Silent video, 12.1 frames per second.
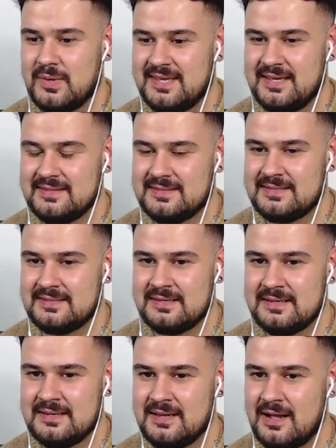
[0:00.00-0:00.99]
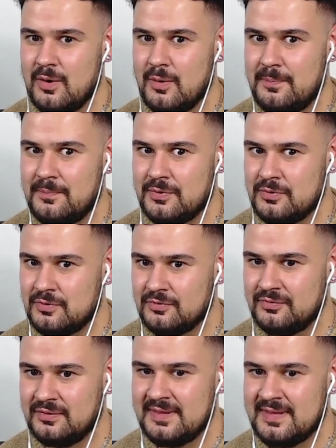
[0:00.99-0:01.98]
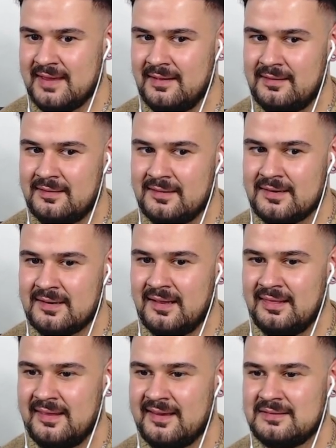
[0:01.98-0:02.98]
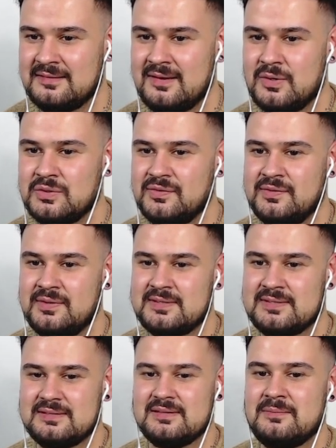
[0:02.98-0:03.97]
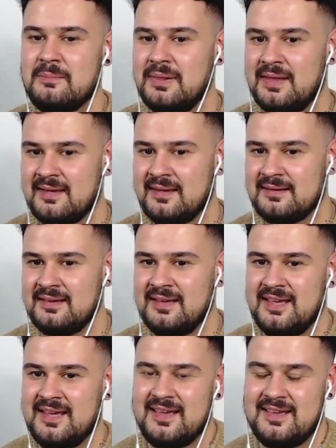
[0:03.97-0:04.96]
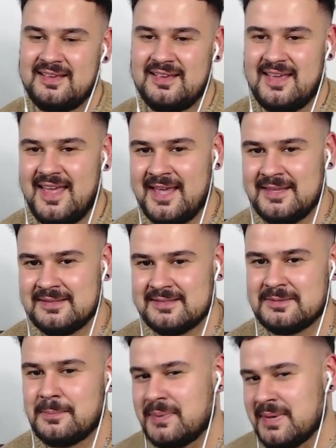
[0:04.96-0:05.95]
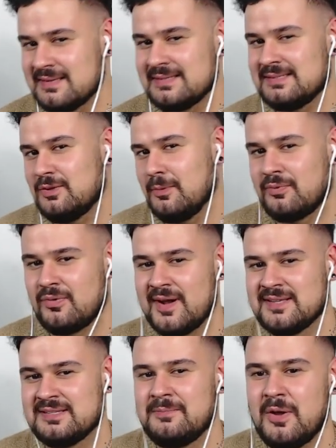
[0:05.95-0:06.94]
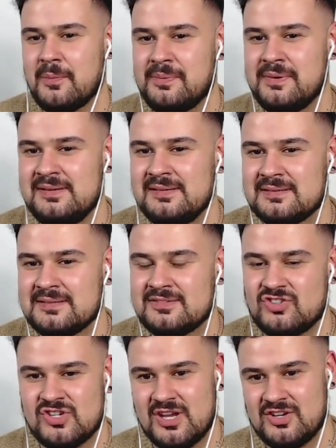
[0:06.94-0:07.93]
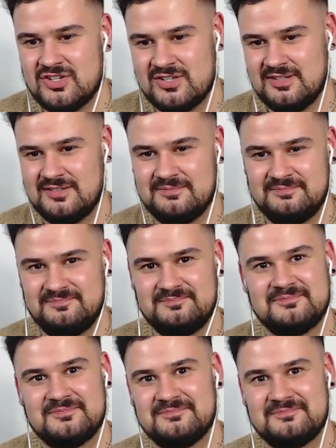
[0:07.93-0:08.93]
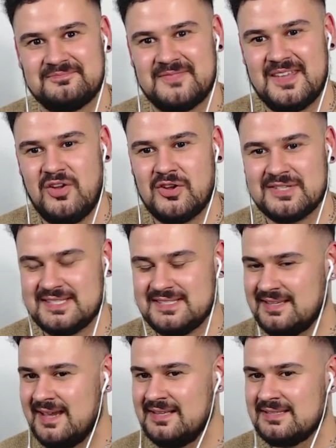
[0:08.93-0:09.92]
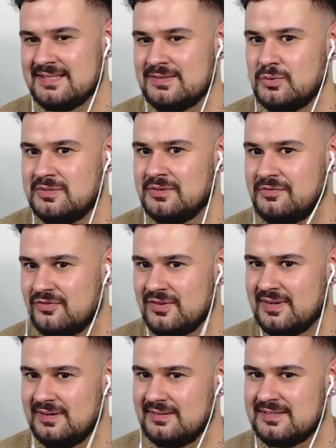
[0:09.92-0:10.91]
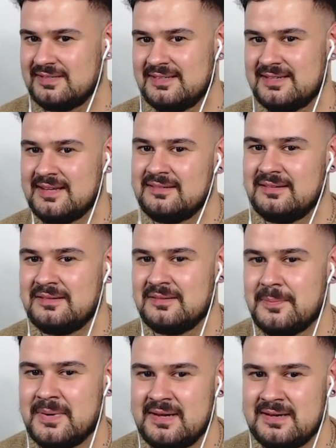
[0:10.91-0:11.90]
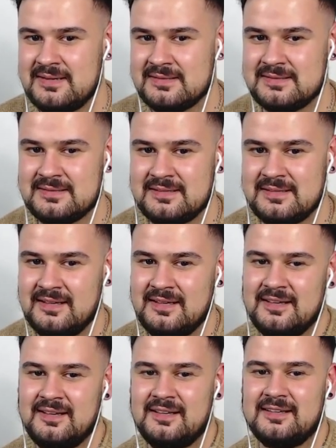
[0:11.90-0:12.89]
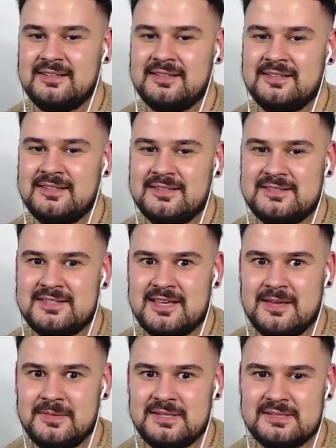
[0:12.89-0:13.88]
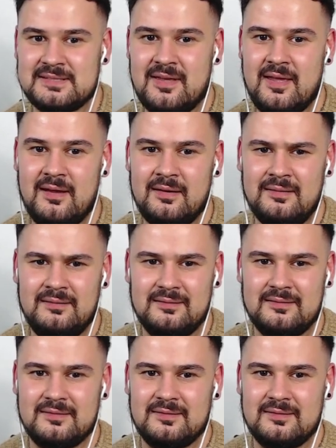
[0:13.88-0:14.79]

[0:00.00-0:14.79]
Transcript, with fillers: we can see how beautiful they are. I like the outfits in black. And the biggest surprise, in my opinion, is Syasya. Her style is so different than in the past. Uh, Tabby's hair,